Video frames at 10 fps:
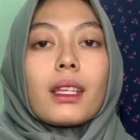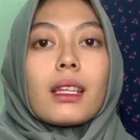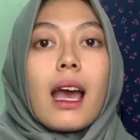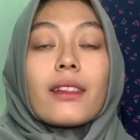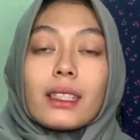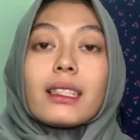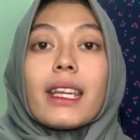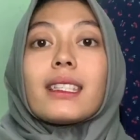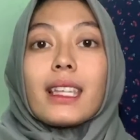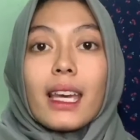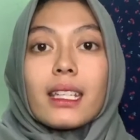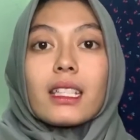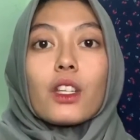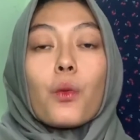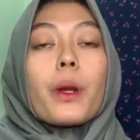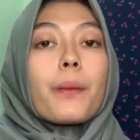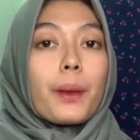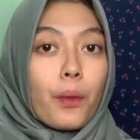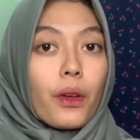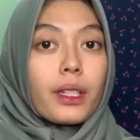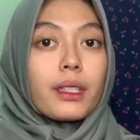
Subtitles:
until they get it what my point.